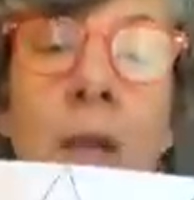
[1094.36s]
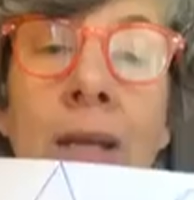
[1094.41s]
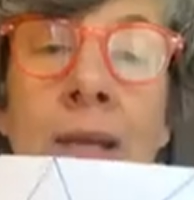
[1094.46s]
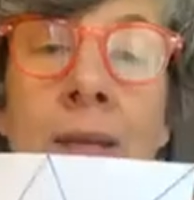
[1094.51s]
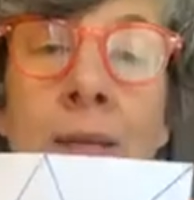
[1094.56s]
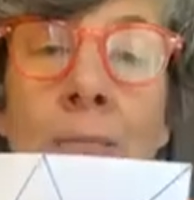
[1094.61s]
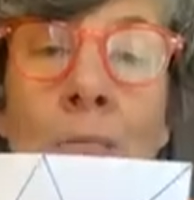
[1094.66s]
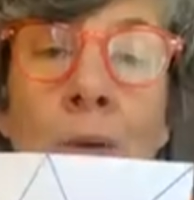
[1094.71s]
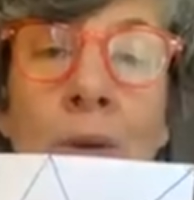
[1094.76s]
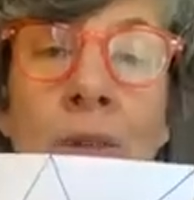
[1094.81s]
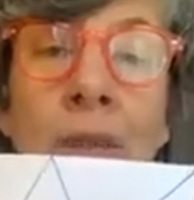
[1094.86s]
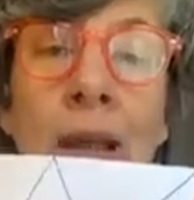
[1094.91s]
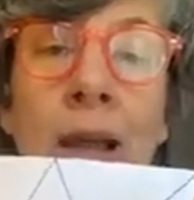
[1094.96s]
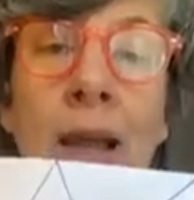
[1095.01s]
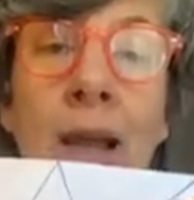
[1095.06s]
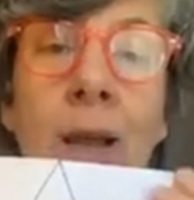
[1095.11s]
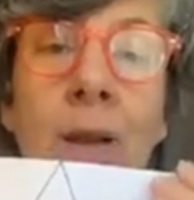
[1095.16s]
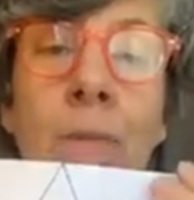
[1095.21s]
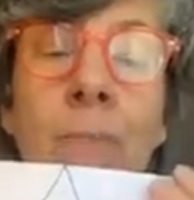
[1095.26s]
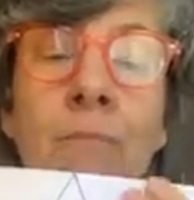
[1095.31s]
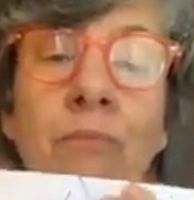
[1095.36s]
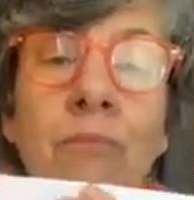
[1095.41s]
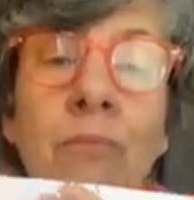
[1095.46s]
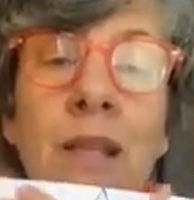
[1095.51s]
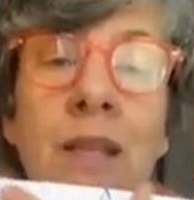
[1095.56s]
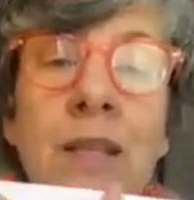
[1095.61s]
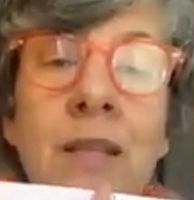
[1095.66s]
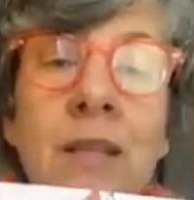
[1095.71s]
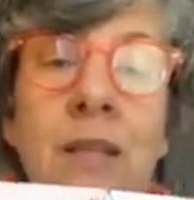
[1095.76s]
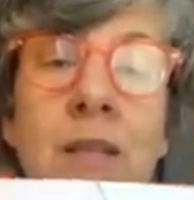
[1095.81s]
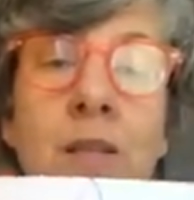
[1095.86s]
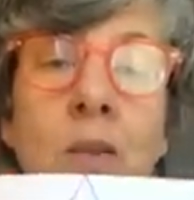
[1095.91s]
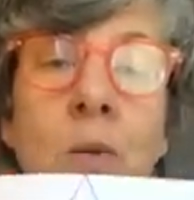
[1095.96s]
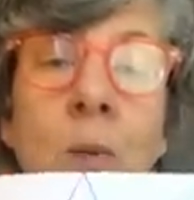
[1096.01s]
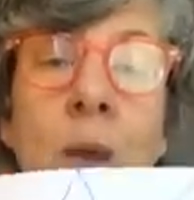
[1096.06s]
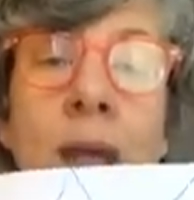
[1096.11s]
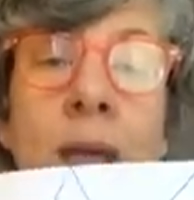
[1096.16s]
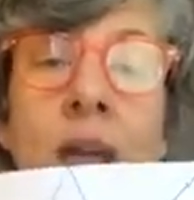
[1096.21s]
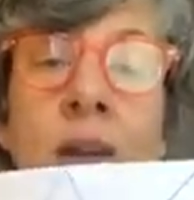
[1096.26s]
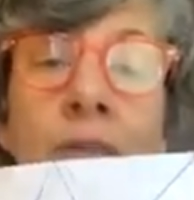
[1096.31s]
I didn't point that out. This is a
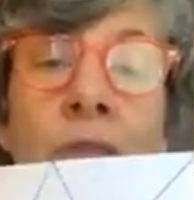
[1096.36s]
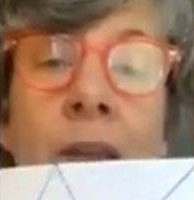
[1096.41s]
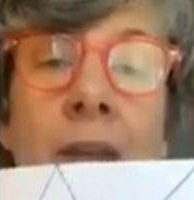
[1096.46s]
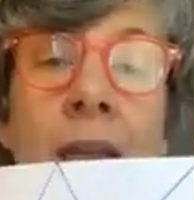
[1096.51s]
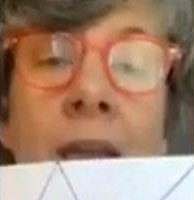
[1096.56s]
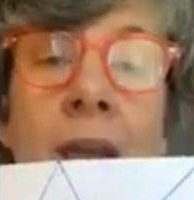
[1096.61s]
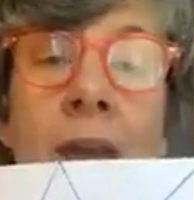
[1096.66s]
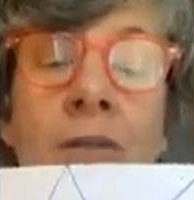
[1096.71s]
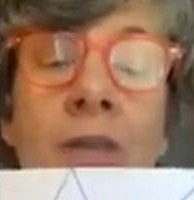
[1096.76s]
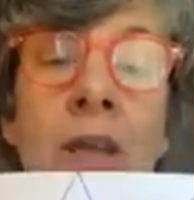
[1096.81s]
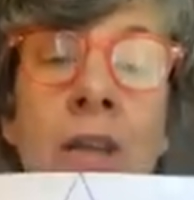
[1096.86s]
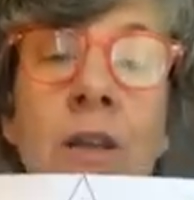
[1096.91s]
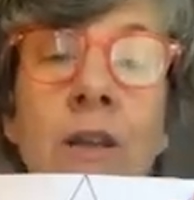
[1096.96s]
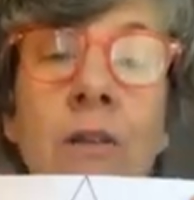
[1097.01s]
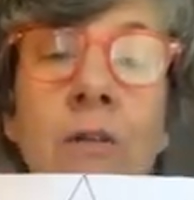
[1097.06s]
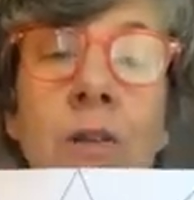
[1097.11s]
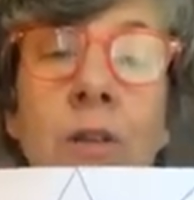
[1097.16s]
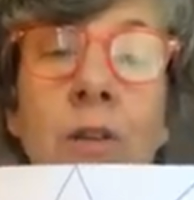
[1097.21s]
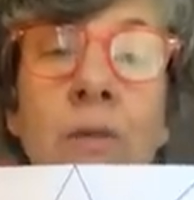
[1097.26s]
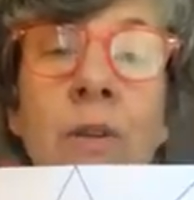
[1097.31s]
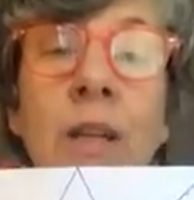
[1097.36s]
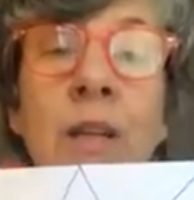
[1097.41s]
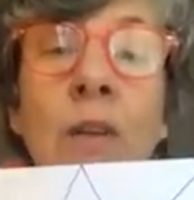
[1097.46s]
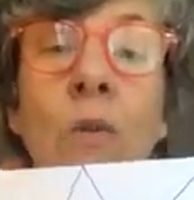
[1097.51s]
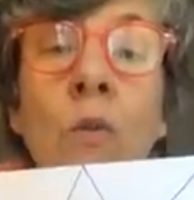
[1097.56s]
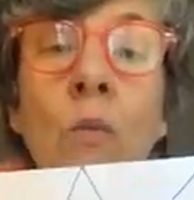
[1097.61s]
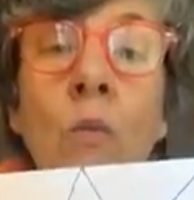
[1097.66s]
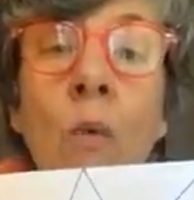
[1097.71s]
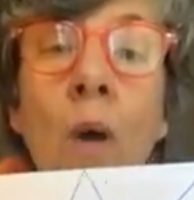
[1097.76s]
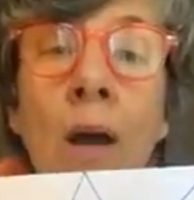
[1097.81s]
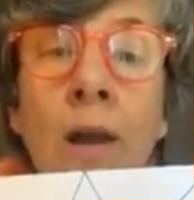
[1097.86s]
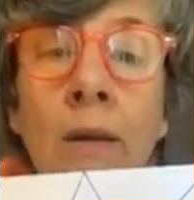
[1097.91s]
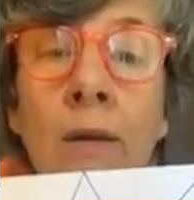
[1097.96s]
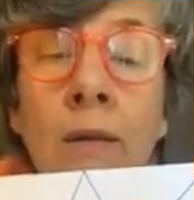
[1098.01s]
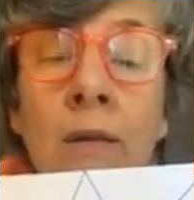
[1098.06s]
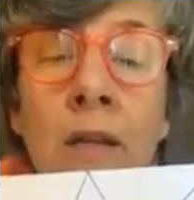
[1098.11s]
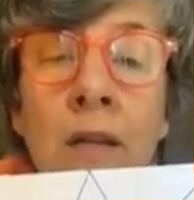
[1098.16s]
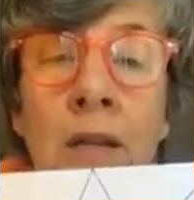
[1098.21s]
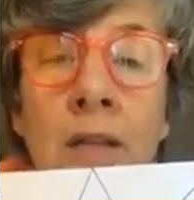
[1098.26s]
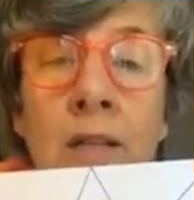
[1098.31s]
square of area unit
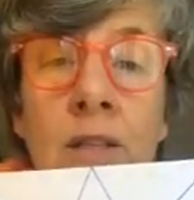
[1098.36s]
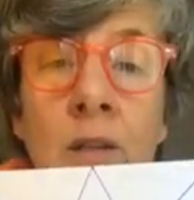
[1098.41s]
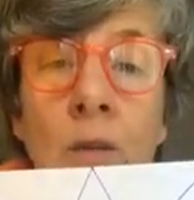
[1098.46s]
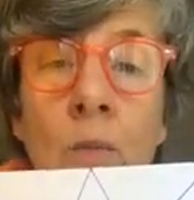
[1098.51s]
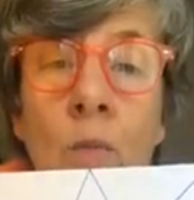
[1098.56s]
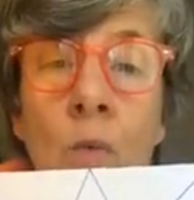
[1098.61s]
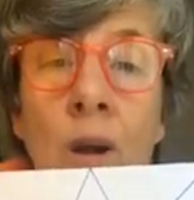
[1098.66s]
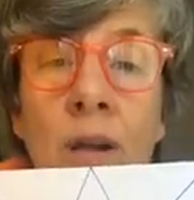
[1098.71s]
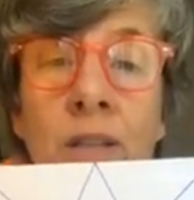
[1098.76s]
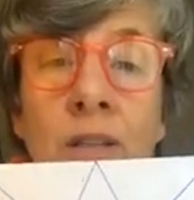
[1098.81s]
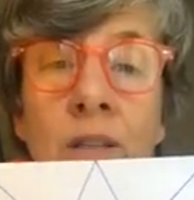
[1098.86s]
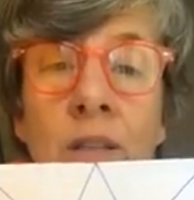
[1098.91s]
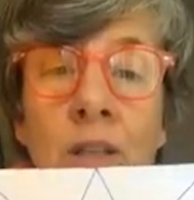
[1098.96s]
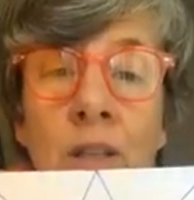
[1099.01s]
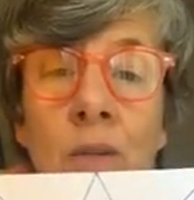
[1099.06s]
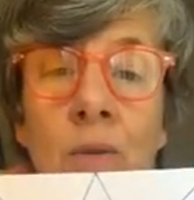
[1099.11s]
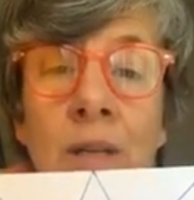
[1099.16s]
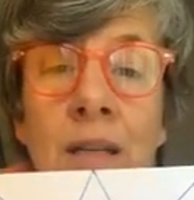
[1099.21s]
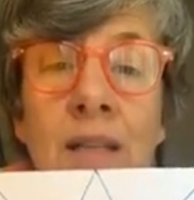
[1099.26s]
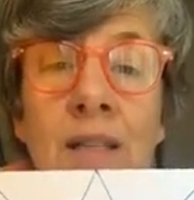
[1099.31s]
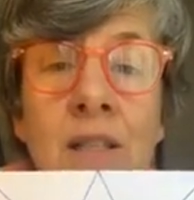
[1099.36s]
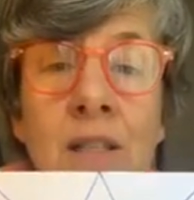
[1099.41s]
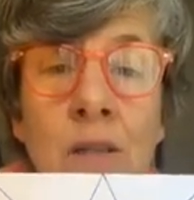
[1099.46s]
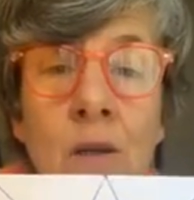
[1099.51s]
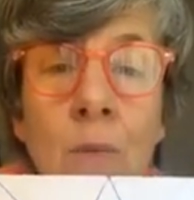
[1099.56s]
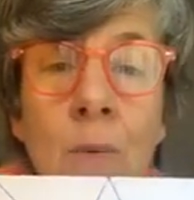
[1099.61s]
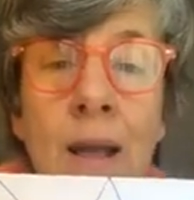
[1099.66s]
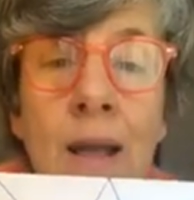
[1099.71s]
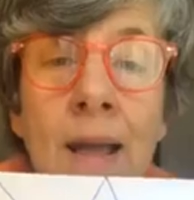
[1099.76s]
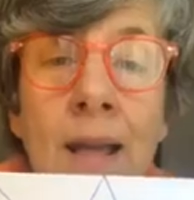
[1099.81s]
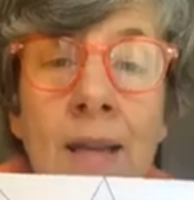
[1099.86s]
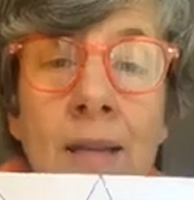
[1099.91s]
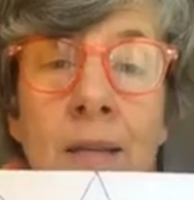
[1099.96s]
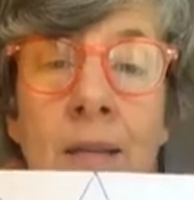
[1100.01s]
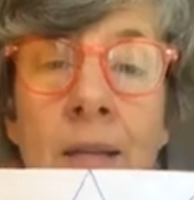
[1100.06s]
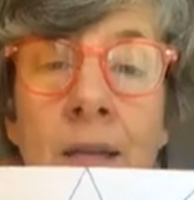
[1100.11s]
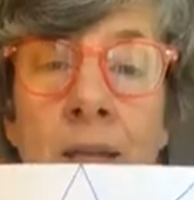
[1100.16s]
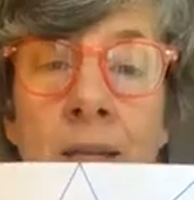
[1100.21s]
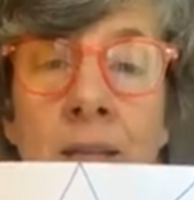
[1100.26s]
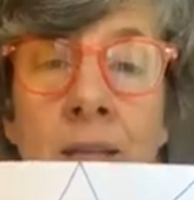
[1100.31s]
1. So 1 unit squared.
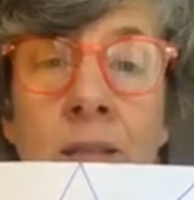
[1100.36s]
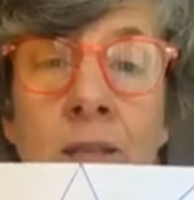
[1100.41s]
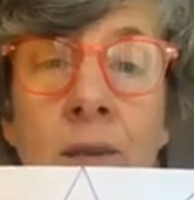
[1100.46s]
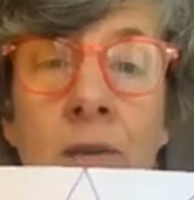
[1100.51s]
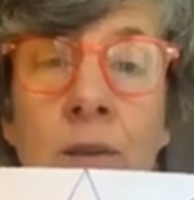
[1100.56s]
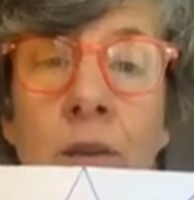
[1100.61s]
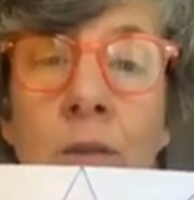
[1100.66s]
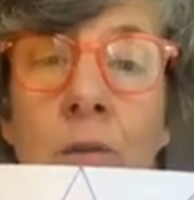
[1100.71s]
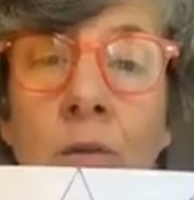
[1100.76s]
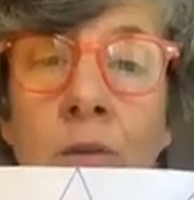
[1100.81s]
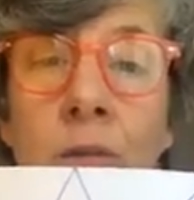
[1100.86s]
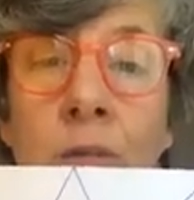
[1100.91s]
So